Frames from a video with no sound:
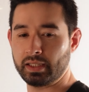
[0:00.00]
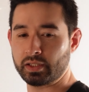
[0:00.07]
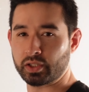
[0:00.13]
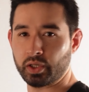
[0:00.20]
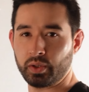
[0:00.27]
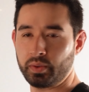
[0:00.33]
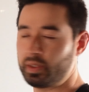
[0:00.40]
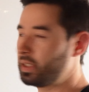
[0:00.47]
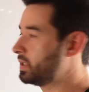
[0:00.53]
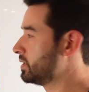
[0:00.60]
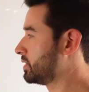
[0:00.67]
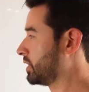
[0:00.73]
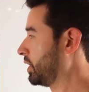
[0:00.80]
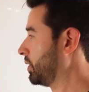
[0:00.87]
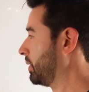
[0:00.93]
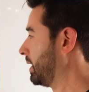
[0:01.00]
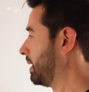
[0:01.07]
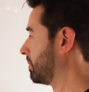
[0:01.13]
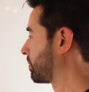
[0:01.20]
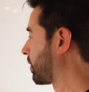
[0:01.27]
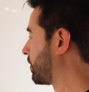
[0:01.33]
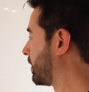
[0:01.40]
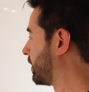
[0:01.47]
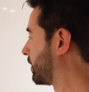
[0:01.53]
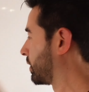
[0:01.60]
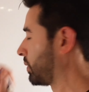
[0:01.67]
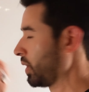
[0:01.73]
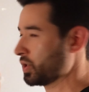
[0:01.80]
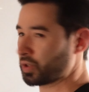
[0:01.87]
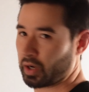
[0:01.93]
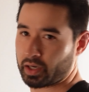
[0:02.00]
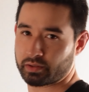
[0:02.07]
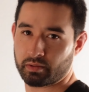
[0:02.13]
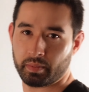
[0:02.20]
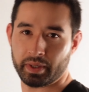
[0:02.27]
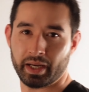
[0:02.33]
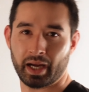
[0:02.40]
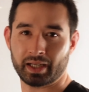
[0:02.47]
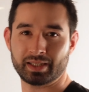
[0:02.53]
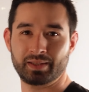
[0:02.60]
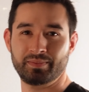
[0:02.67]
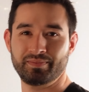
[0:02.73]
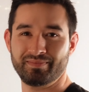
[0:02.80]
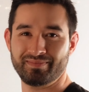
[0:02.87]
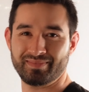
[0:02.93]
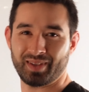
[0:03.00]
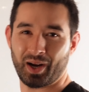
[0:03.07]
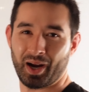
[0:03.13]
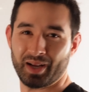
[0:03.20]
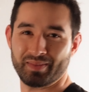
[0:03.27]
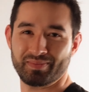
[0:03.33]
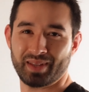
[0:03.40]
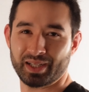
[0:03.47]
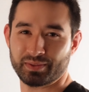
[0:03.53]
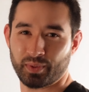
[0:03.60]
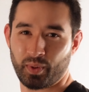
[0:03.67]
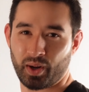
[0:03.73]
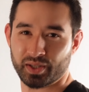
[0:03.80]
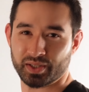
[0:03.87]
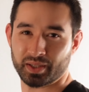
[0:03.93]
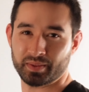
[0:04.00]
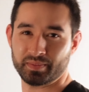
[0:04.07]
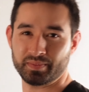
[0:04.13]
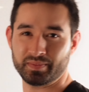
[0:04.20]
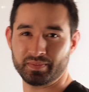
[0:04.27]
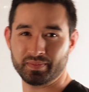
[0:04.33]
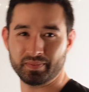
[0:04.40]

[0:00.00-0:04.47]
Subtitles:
soon. So Pronator quadratus will be next. All right. Thanks for watching.